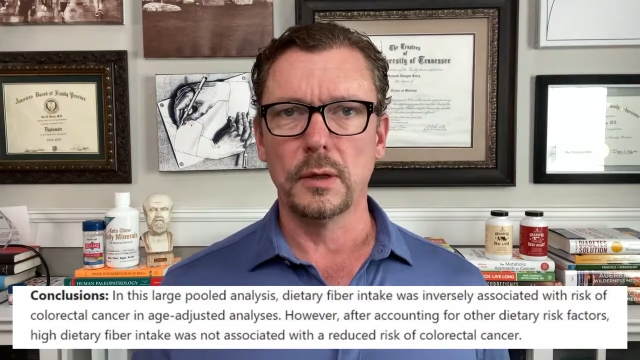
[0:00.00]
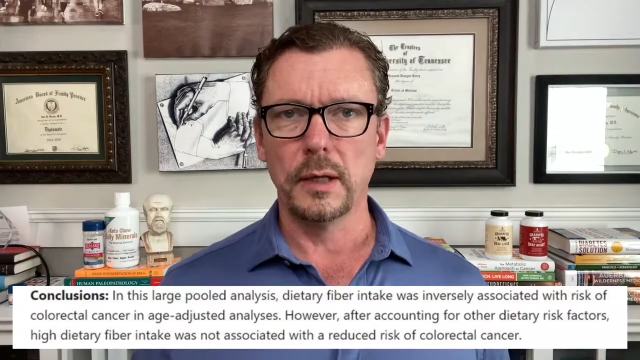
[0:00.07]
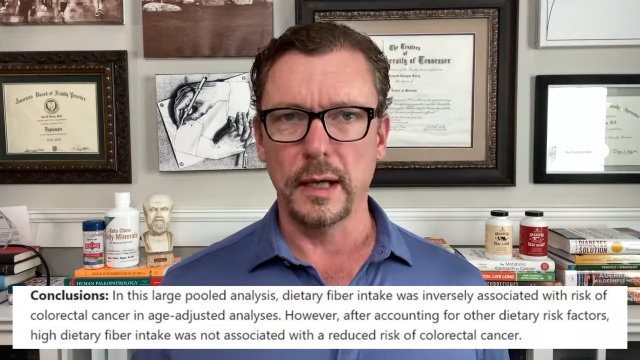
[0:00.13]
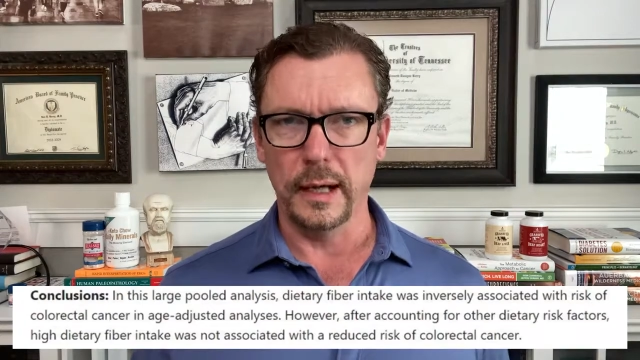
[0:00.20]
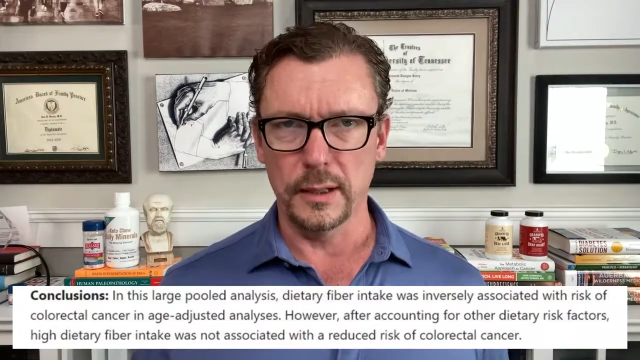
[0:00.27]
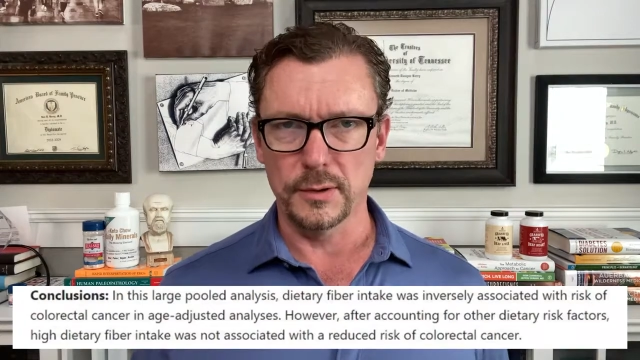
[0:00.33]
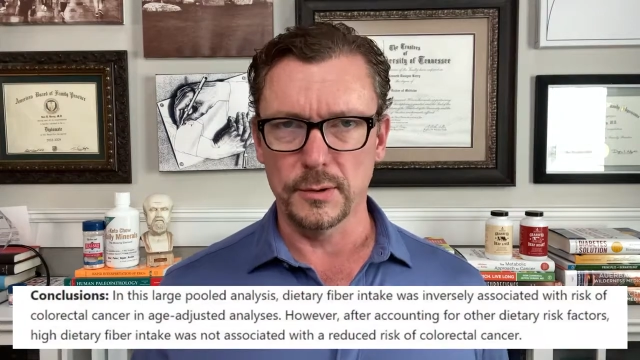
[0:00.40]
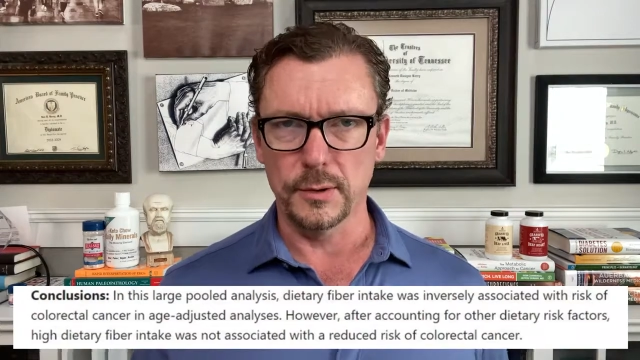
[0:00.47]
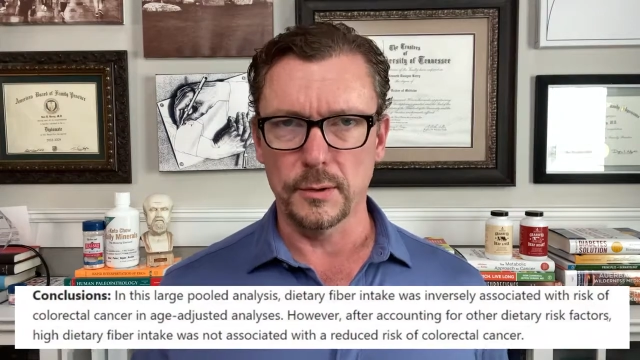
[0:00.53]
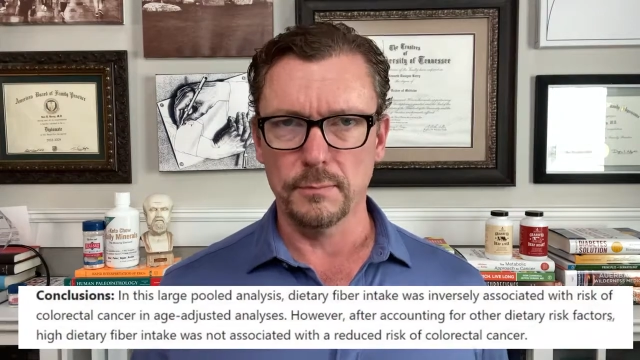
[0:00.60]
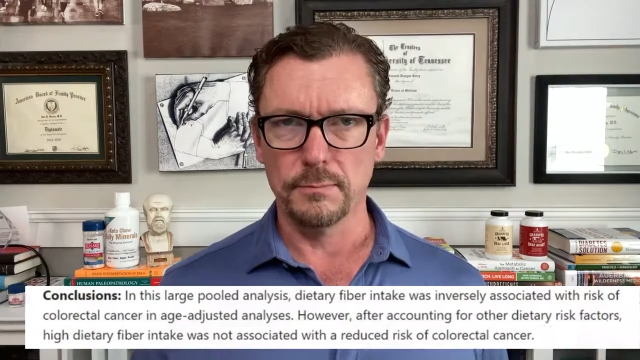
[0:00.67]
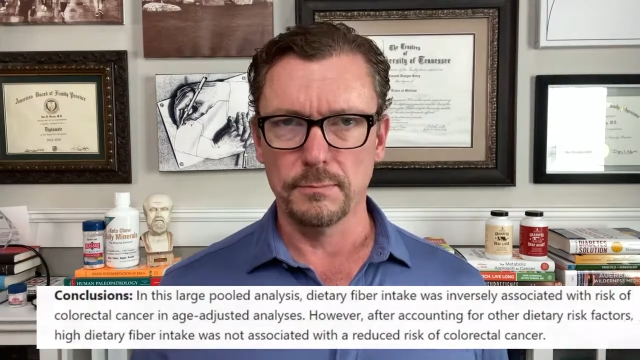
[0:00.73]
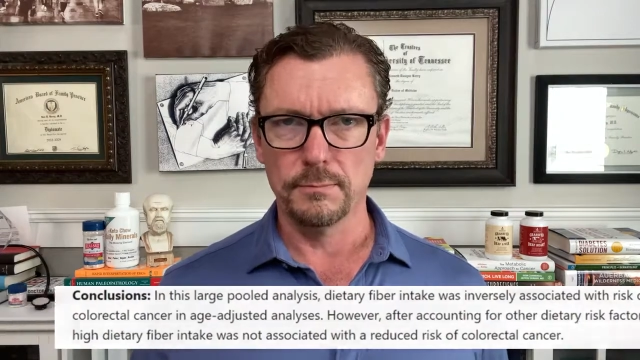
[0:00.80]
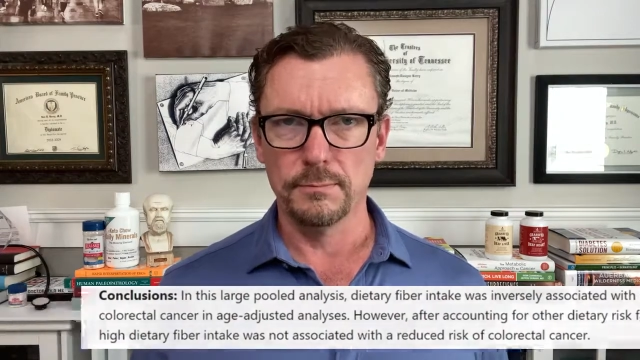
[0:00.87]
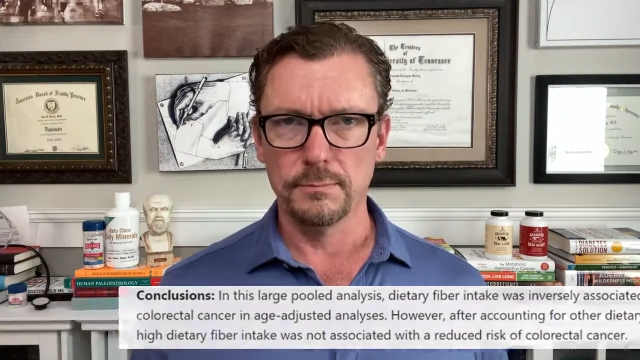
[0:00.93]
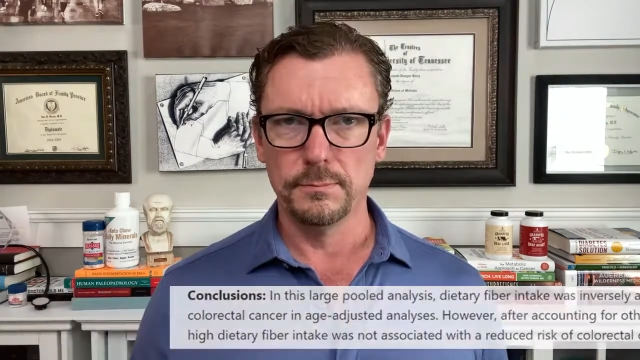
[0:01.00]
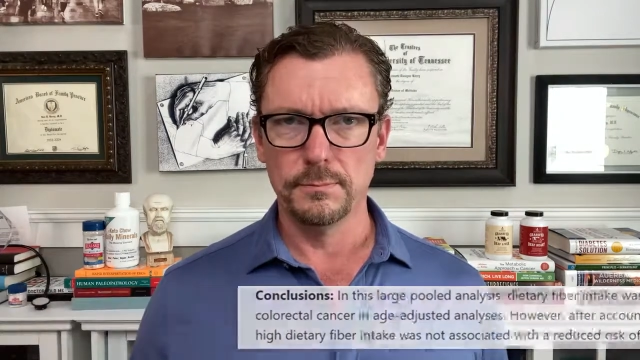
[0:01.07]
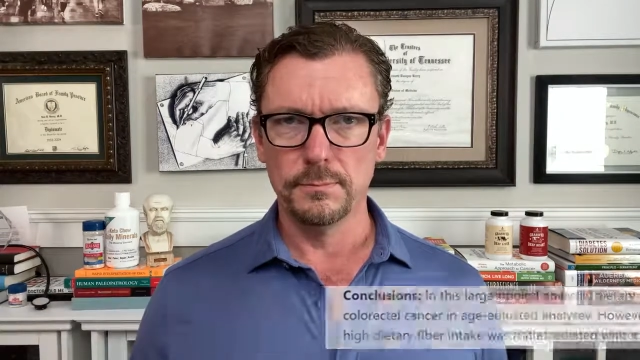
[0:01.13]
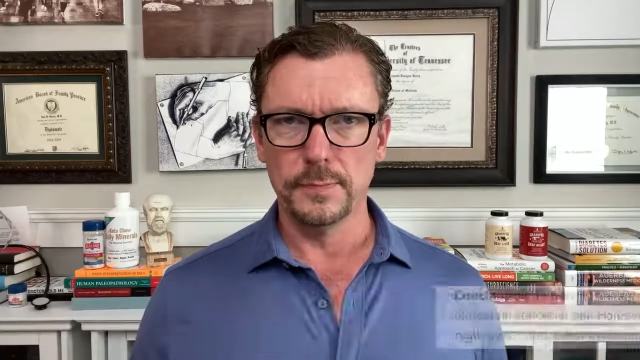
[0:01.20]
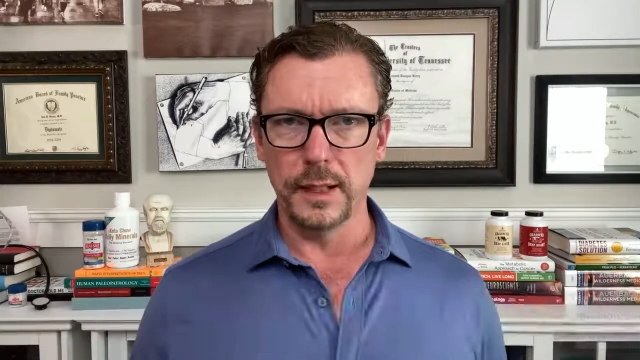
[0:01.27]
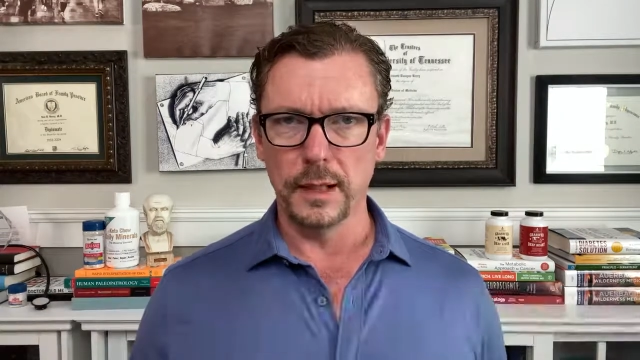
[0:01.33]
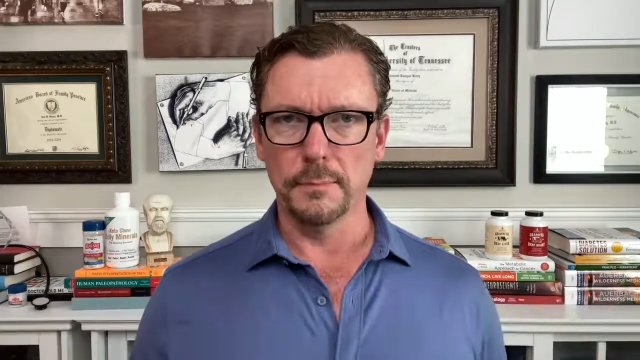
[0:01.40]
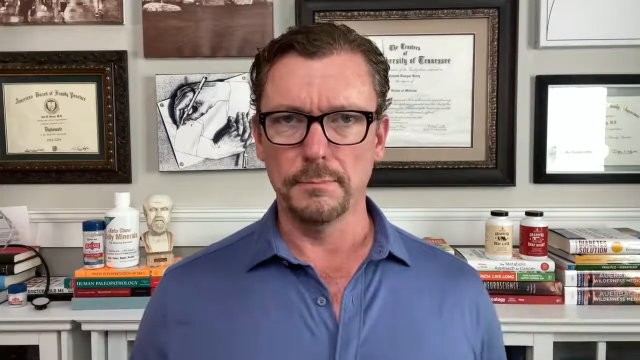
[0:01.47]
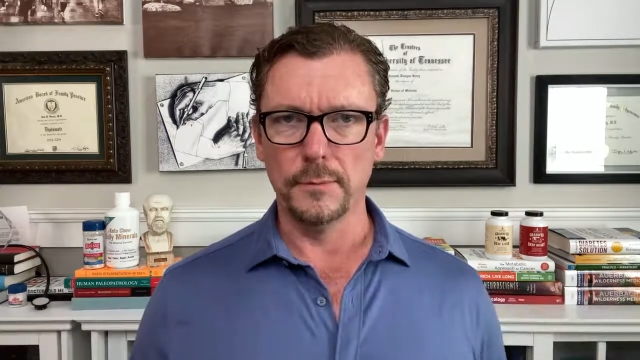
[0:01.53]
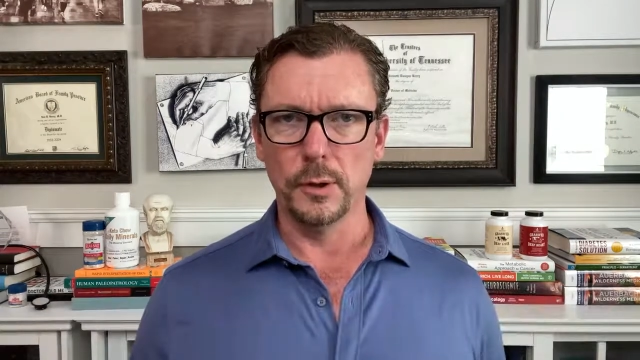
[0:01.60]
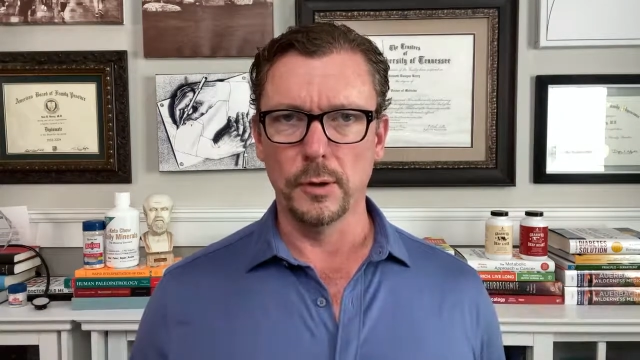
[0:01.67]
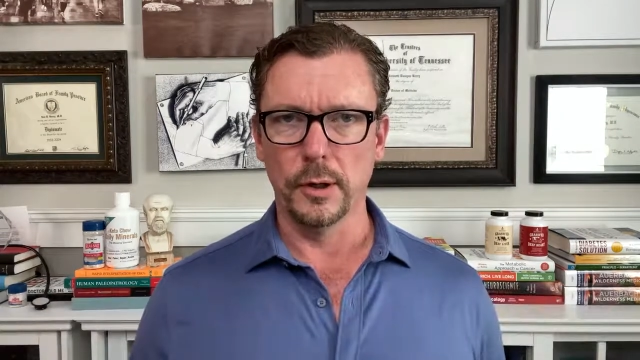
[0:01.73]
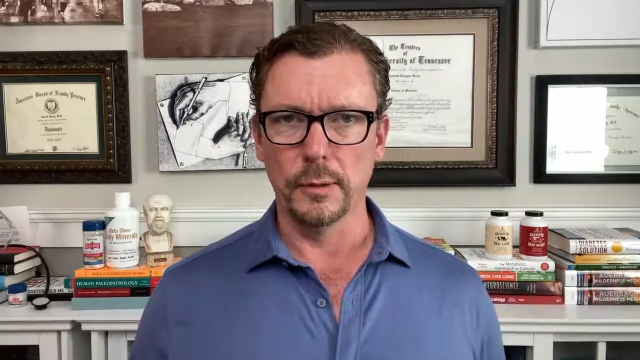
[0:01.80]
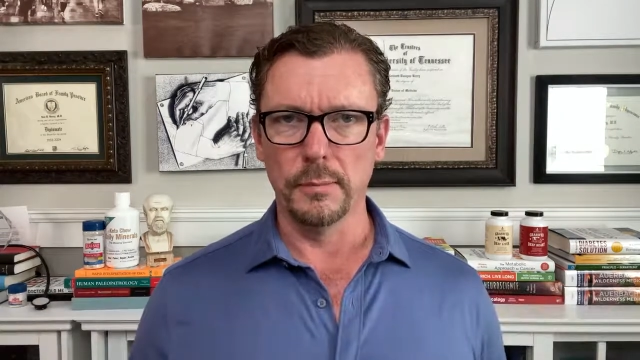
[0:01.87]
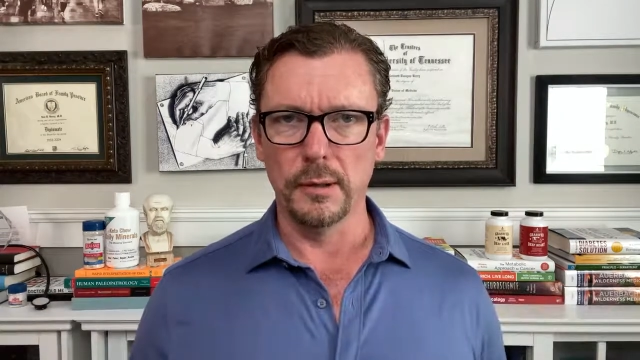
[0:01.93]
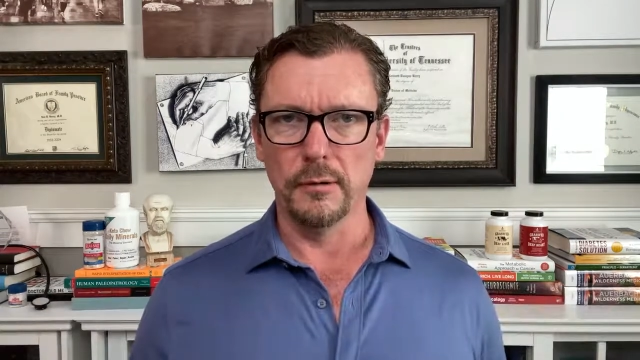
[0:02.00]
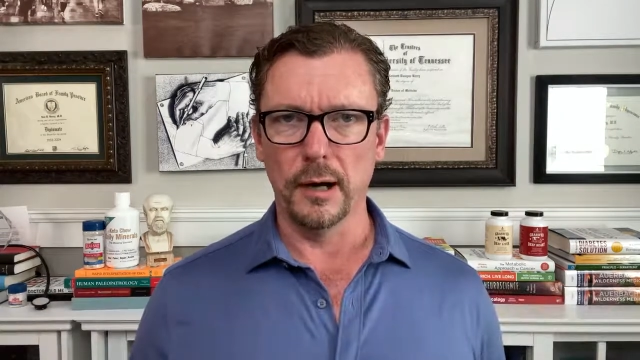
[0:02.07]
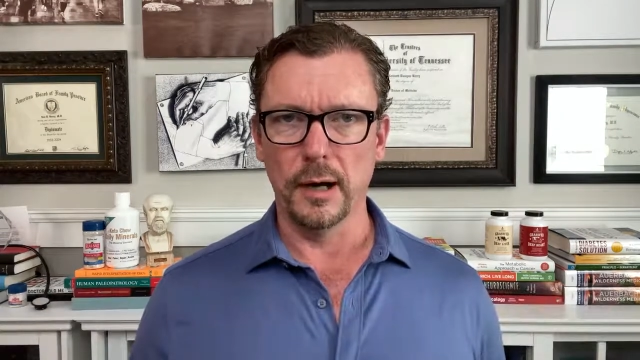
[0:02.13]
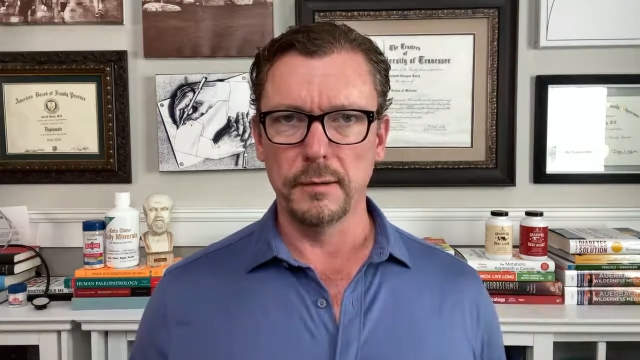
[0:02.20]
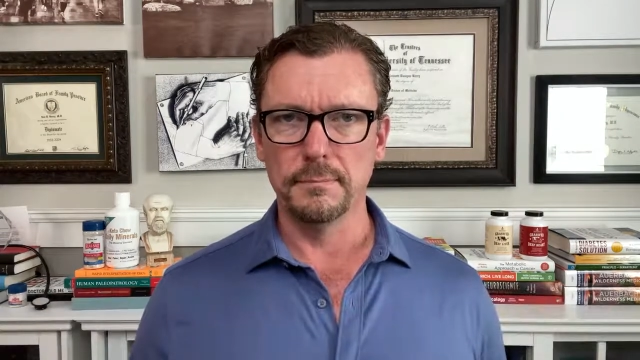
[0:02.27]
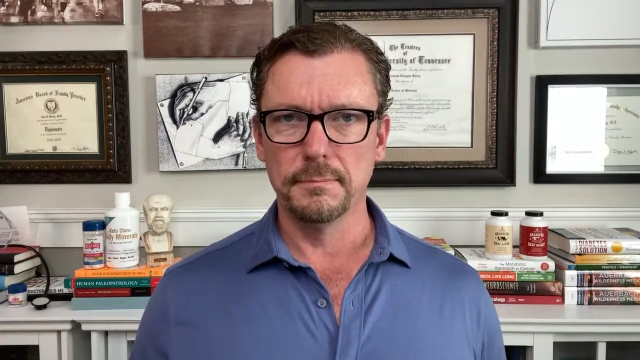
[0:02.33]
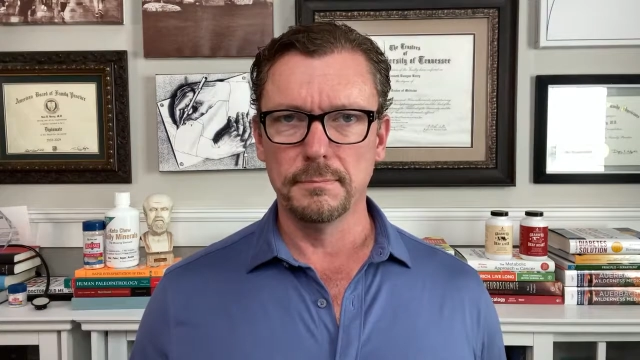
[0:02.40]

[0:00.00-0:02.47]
cancer. Yep, you heard me right.